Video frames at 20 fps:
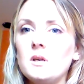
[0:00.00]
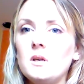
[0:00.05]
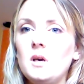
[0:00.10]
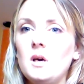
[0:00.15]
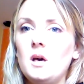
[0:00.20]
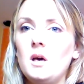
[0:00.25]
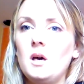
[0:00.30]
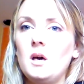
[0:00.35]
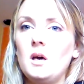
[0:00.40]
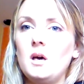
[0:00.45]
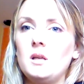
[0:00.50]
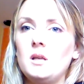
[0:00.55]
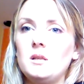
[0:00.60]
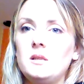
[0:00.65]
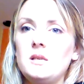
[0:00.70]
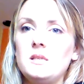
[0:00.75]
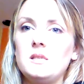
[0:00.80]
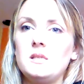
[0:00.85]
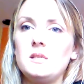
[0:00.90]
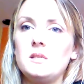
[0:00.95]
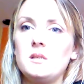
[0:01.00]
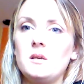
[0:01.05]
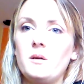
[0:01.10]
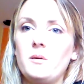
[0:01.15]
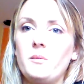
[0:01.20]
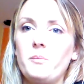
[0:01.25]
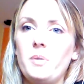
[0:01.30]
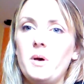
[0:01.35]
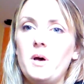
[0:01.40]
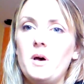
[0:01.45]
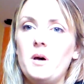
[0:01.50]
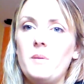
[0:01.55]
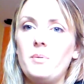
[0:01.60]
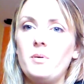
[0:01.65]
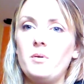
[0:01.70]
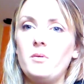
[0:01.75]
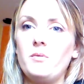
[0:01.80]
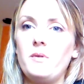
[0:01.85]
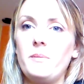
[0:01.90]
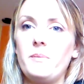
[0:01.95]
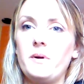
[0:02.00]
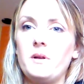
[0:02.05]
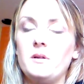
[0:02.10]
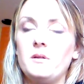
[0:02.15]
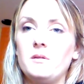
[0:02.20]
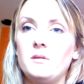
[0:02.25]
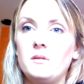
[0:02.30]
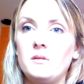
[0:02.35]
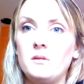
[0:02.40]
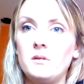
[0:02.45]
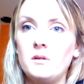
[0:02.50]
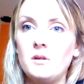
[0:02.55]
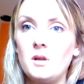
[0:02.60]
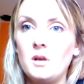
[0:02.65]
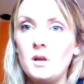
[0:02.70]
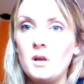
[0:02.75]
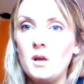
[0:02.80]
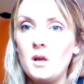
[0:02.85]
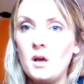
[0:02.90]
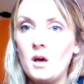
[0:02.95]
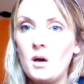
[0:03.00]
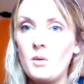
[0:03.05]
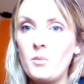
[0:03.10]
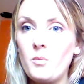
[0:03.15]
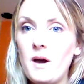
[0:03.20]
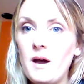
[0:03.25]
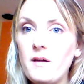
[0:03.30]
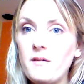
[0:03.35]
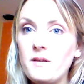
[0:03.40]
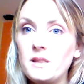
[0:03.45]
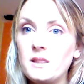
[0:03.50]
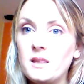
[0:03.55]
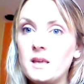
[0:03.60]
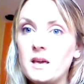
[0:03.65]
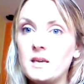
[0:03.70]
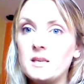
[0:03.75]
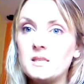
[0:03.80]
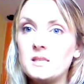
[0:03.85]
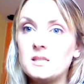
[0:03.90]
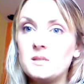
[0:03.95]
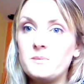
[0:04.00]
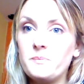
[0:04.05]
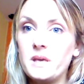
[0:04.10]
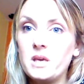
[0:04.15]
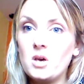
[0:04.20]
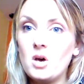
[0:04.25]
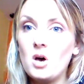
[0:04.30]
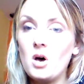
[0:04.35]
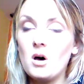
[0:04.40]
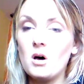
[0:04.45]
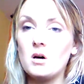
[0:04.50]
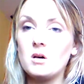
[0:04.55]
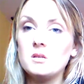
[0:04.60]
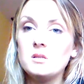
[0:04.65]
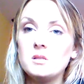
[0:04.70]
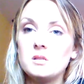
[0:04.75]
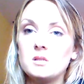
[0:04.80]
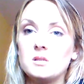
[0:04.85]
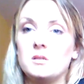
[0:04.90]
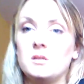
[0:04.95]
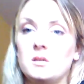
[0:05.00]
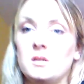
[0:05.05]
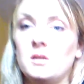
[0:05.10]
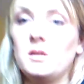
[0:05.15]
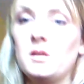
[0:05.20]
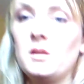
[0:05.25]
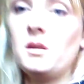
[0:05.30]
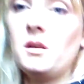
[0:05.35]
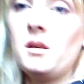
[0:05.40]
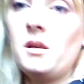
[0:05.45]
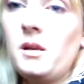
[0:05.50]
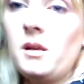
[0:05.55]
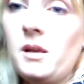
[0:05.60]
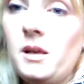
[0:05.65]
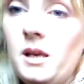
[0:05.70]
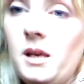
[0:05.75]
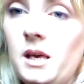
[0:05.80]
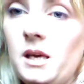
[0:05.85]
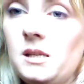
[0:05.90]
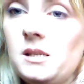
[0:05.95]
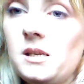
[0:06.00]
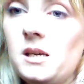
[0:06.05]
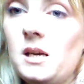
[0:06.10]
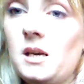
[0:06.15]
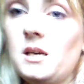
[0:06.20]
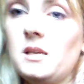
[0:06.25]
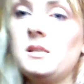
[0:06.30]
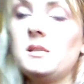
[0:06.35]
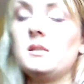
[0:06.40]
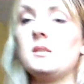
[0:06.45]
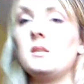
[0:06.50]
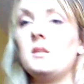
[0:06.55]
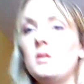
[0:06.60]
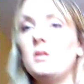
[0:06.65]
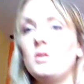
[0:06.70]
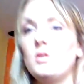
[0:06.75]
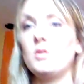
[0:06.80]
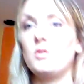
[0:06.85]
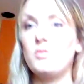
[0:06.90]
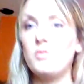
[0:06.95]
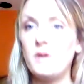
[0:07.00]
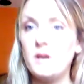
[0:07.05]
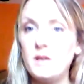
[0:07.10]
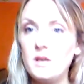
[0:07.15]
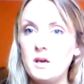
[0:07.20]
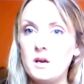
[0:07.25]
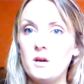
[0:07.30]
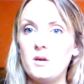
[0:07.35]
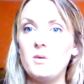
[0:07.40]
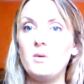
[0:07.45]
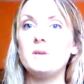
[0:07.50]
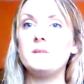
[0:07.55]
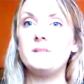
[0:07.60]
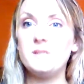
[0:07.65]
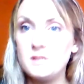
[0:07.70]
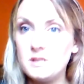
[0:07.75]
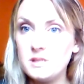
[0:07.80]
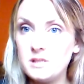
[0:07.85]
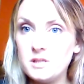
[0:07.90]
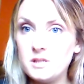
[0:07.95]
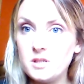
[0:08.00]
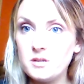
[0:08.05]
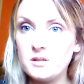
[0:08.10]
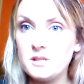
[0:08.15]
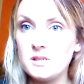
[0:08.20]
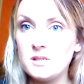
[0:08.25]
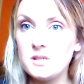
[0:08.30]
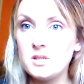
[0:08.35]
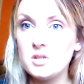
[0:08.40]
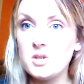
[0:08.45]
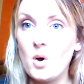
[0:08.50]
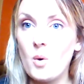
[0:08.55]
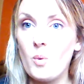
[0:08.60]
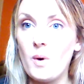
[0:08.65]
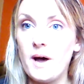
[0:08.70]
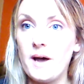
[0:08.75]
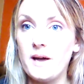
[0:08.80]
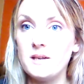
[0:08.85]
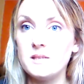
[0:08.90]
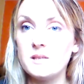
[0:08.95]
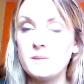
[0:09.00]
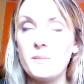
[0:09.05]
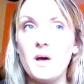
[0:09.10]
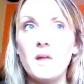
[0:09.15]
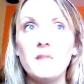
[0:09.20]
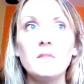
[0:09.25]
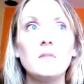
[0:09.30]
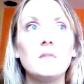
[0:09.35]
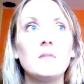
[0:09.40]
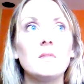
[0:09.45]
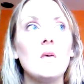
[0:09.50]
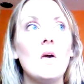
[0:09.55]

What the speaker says: This purple ribbon. I'm wearing this because it is craniocynostosis awareness month.